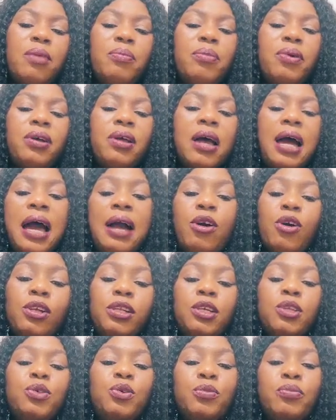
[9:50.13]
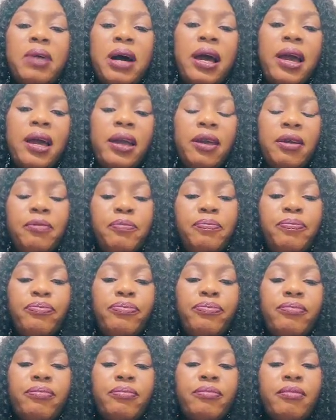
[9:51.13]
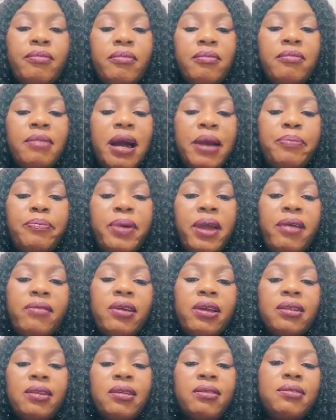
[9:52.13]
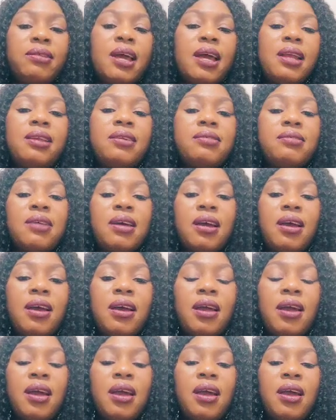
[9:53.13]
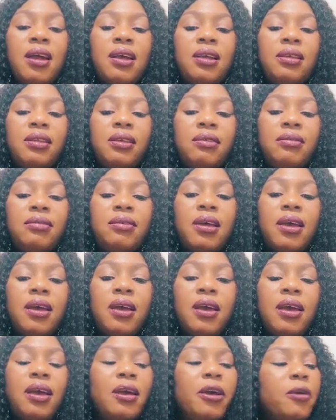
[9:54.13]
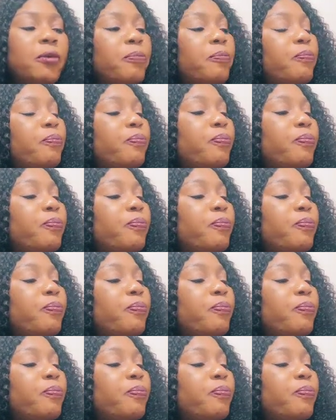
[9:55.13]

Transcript: But according to my parents, they said they said